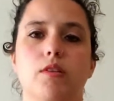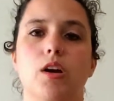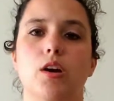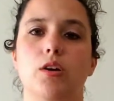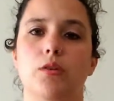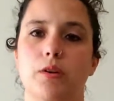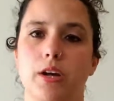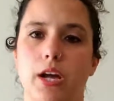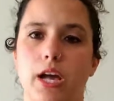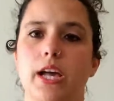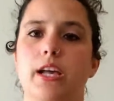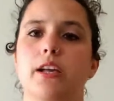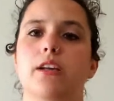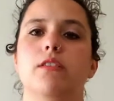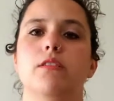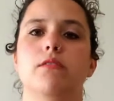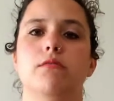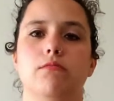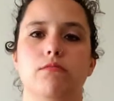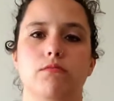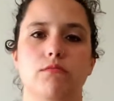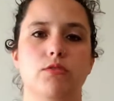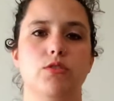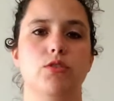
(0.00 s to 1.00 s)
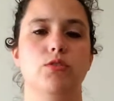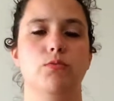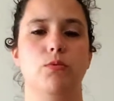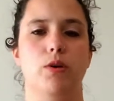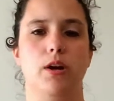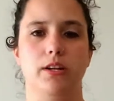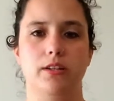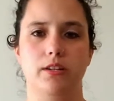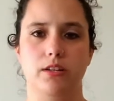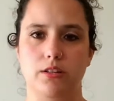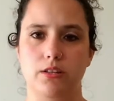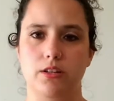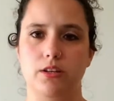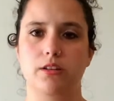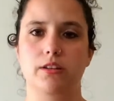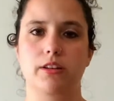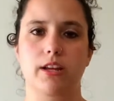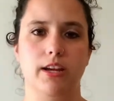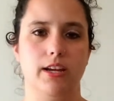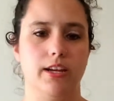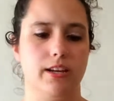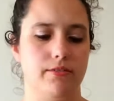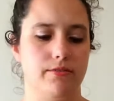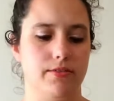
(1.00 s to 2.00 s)
Okay. You want a little
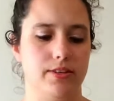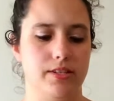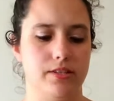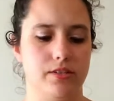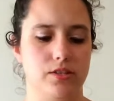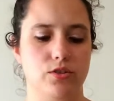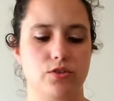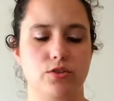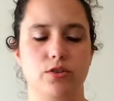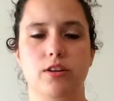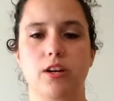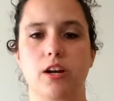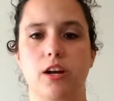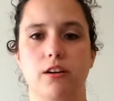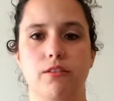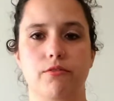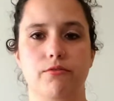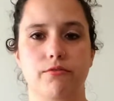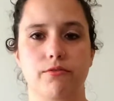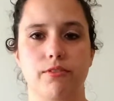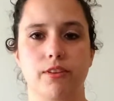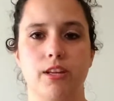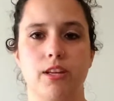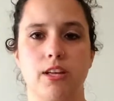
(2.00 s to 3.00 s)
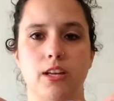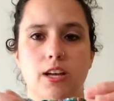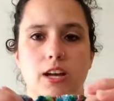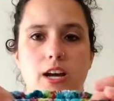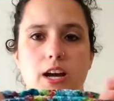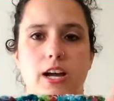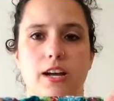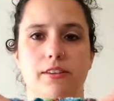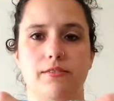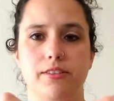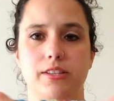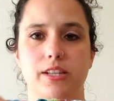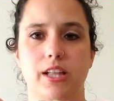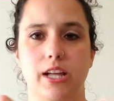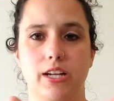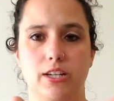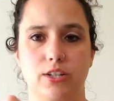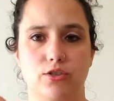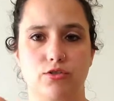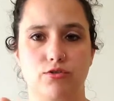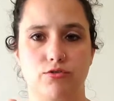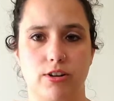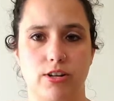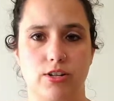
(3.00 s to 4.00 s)
negative ease in your cuff. I have a lot
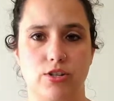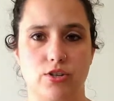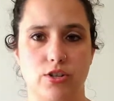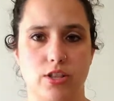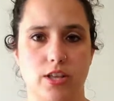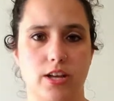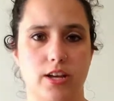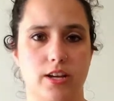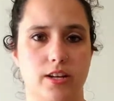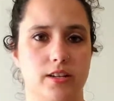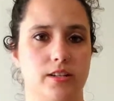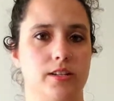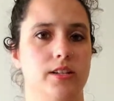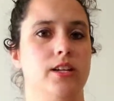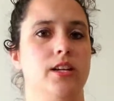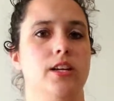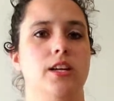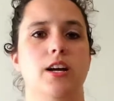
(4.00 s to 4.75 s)
of stretch there.